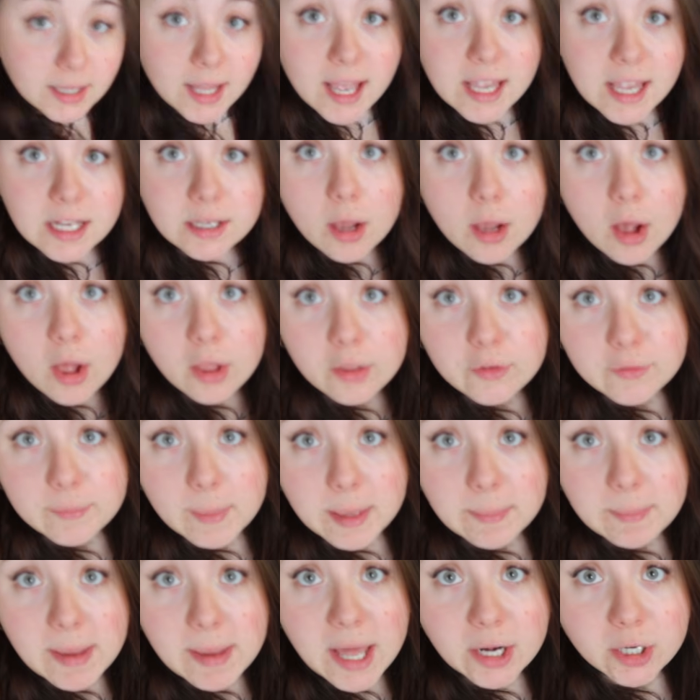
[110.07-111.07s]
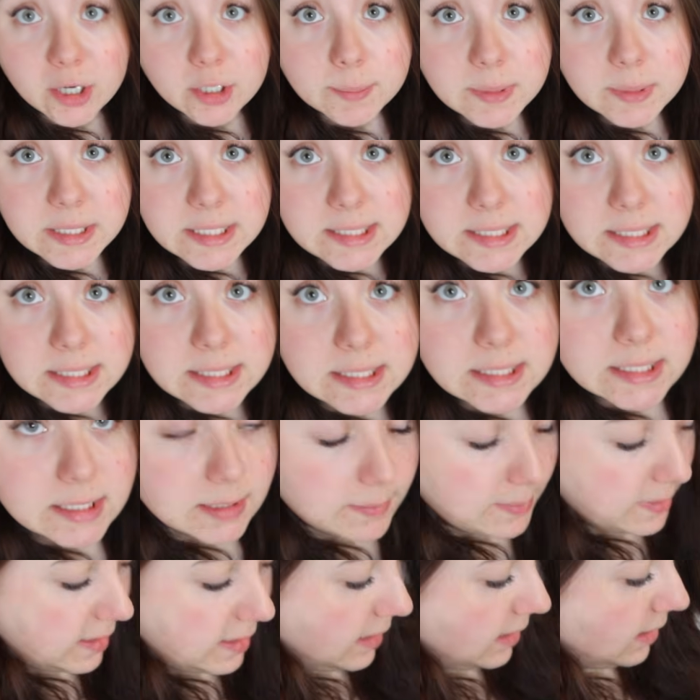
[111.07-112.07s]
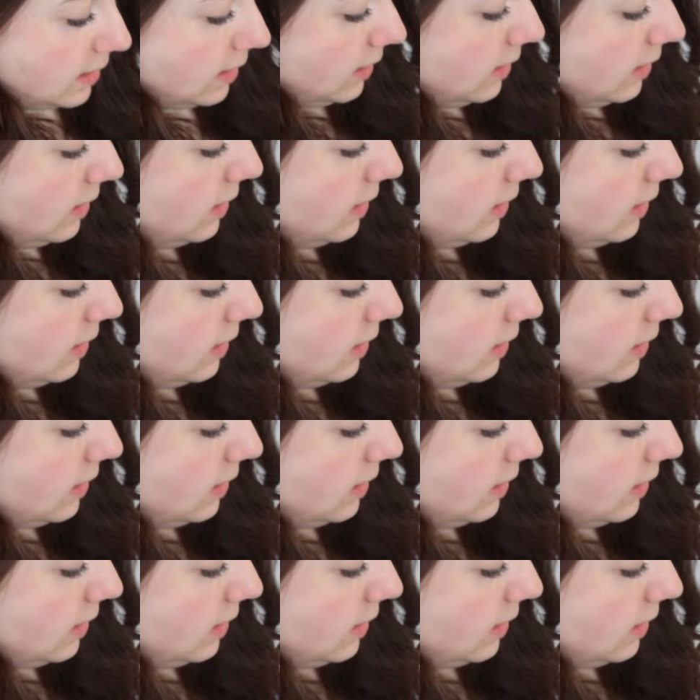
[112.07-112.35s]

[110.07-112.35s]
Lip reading: align all of my pattern pieces to be